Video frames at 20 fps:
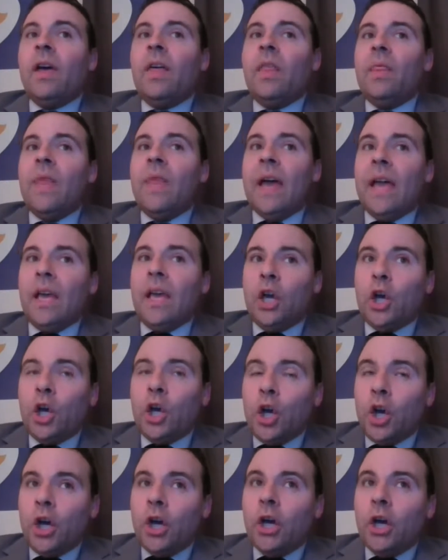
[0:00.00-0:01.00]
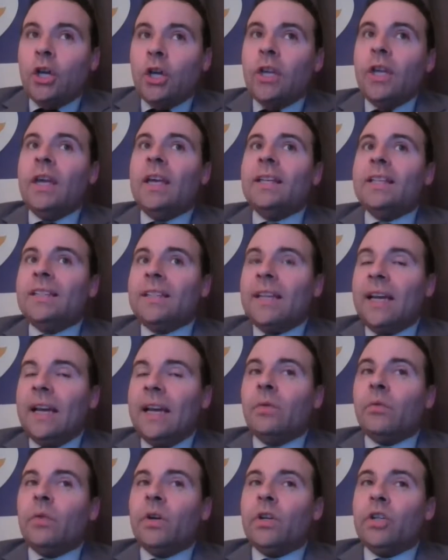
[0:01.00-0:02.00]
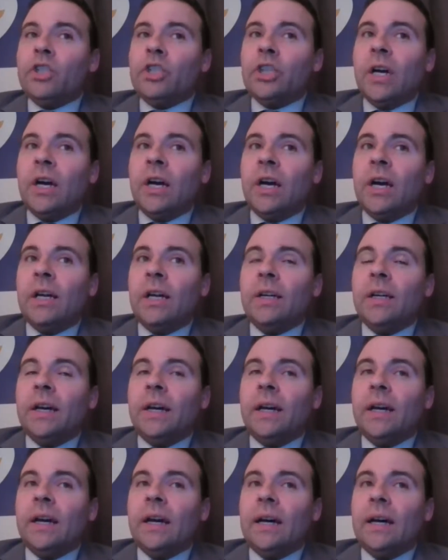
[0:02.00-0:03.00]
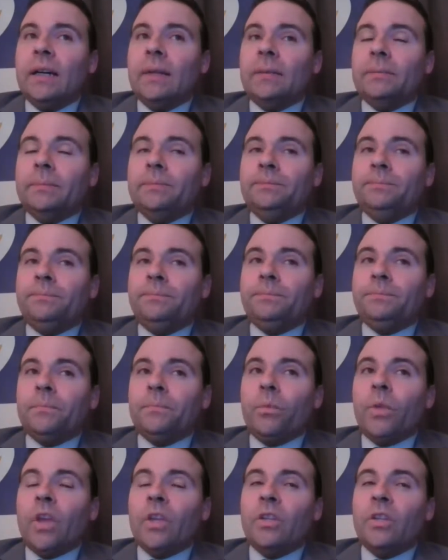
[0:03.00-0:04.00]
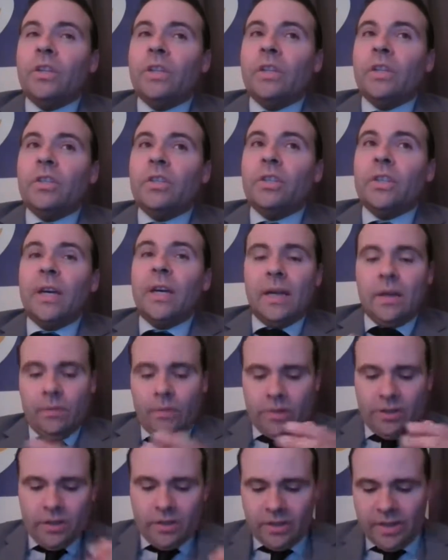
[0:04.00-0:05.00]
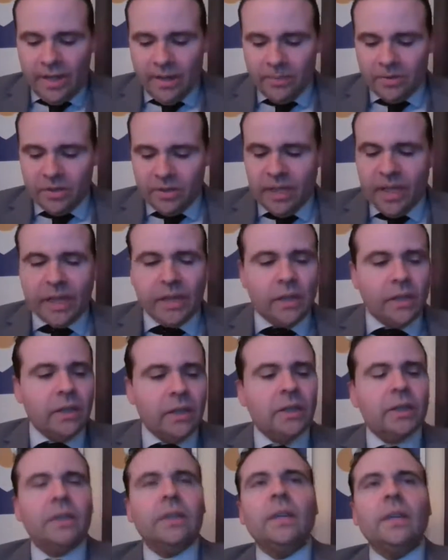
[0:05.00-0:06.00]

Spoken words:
They could take Rashawn, what's his name? Slater